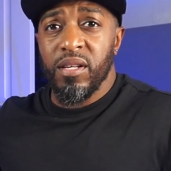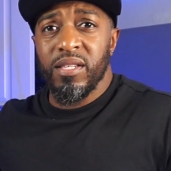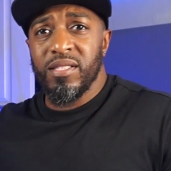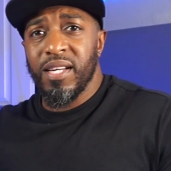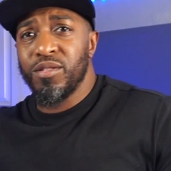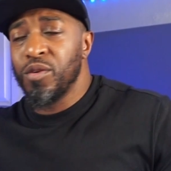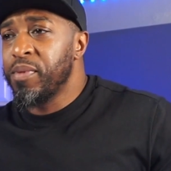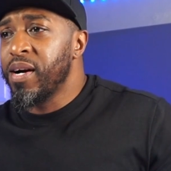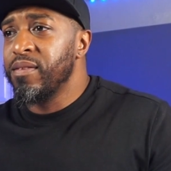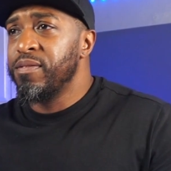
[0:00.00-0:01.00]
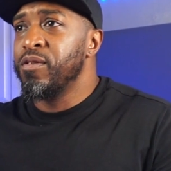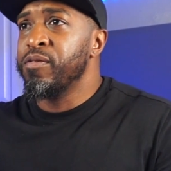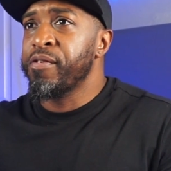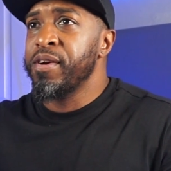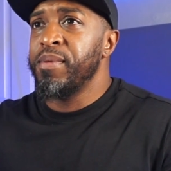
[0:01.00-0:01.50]
it doesn't sound too bad for a
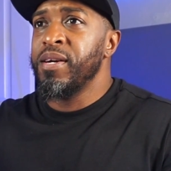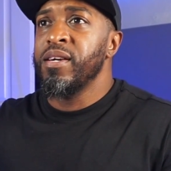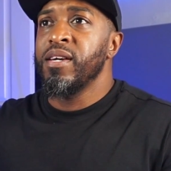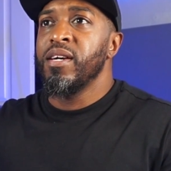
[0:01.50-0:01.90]
freebie.